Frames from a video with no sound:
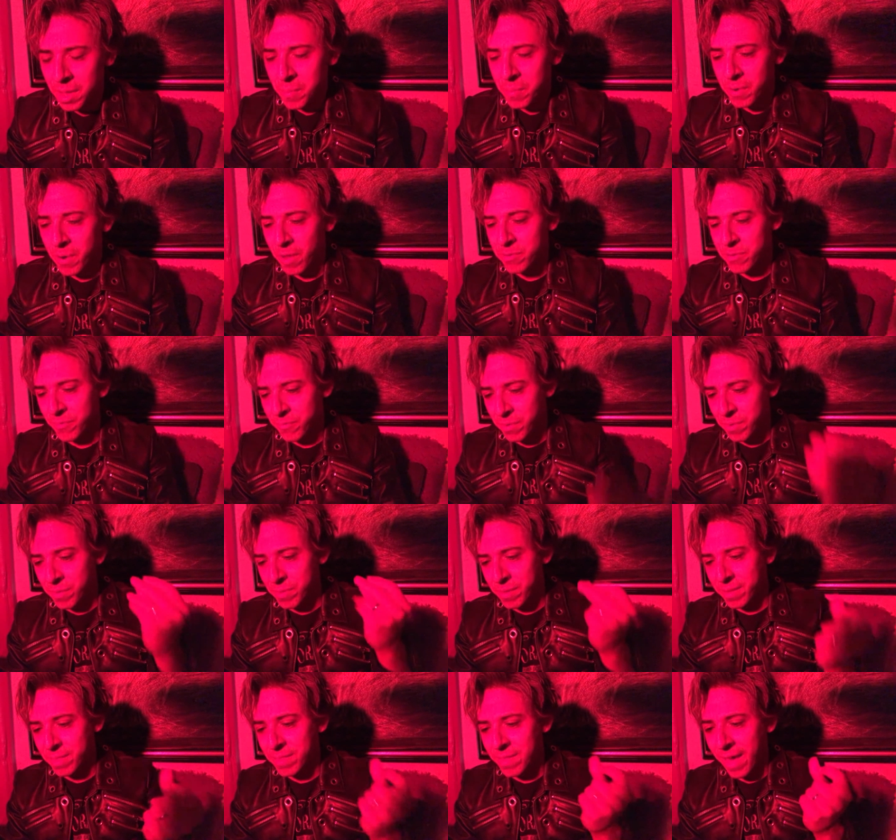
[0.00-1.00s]
but also feels
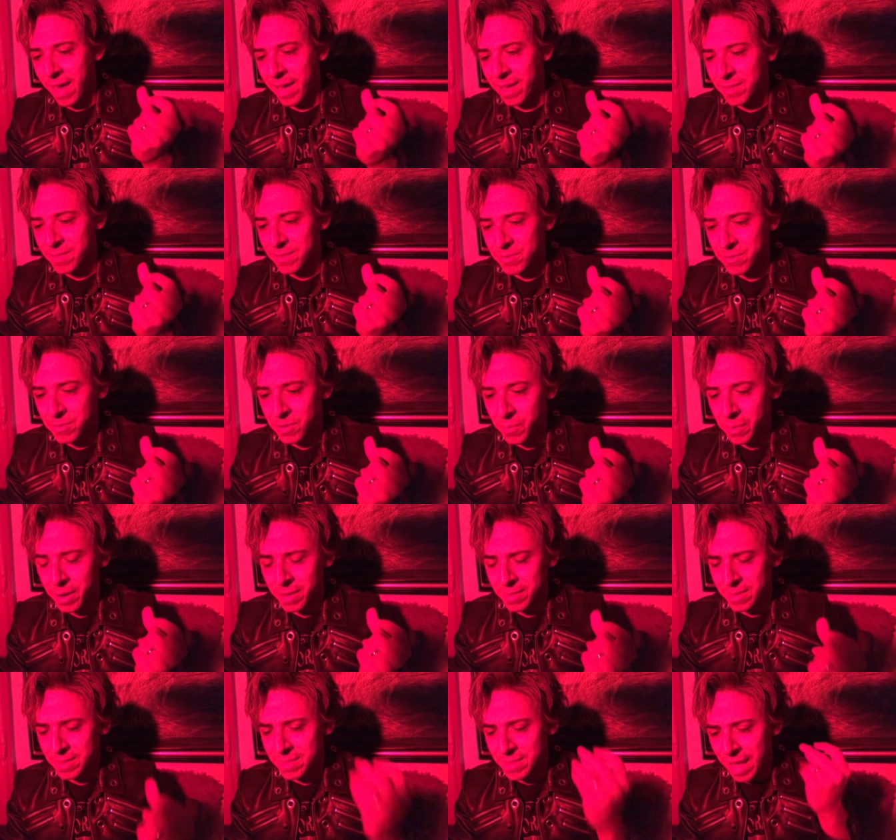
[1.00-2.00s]
like that. So, and I
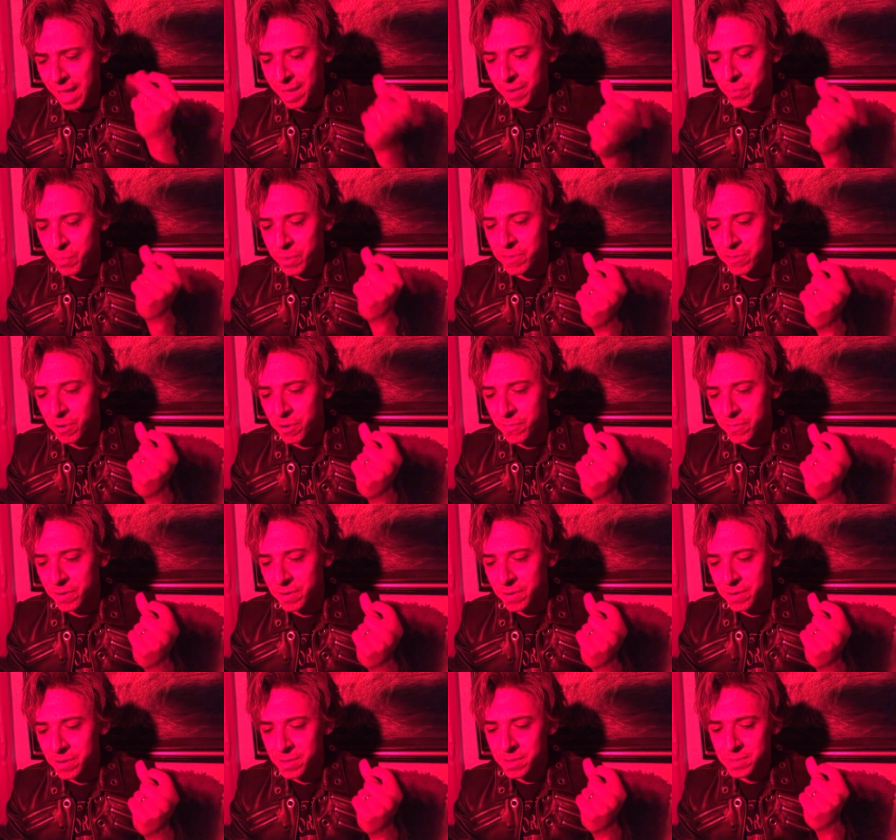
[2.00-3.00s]
think that wins over.